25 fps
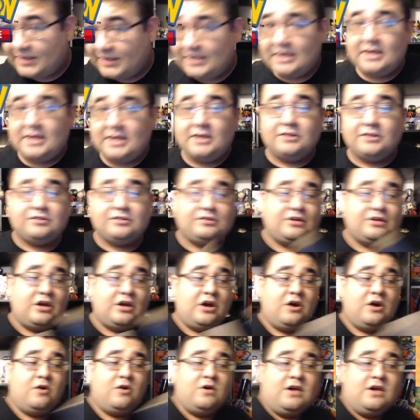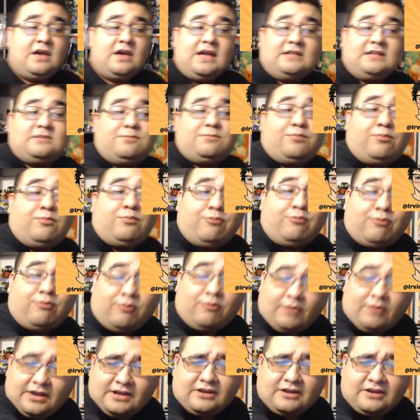So it's
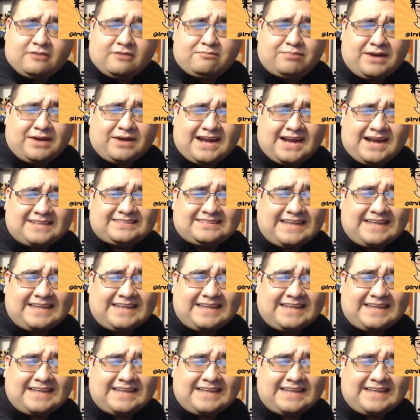pretty good box.